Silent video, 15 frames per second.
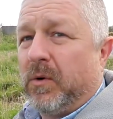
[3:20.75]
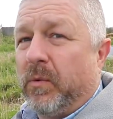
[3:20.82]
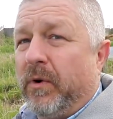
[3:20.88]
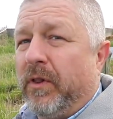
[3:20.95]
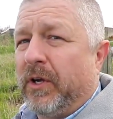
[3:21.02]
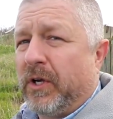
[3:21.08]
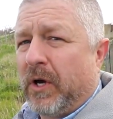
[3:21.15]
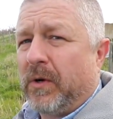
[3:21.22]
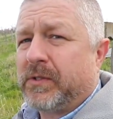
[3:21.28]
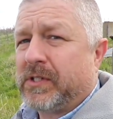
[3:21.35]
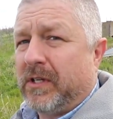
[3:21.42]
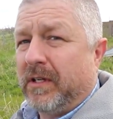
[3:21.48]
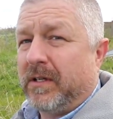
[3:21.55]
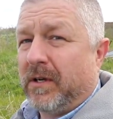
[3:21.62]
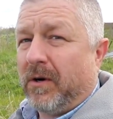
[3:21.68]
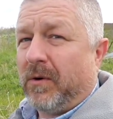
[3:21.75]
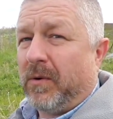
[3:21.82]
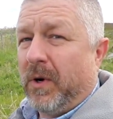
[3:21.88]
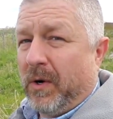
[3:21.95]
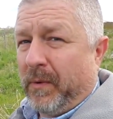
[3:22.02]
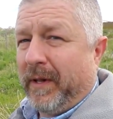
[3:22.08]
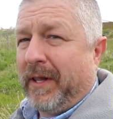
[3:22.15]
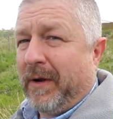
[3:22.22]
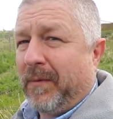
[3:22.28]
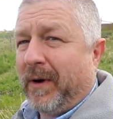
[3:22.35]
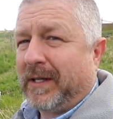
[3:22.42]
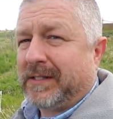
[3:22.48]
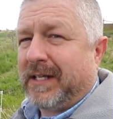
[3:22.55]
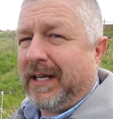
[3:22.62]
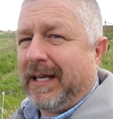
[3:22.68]
where the goats can go when they
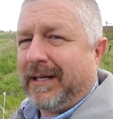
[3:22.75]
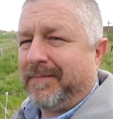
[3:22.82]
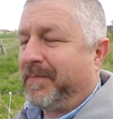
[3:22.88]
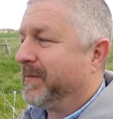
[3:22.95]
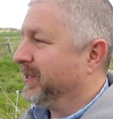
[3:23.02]
want to eat.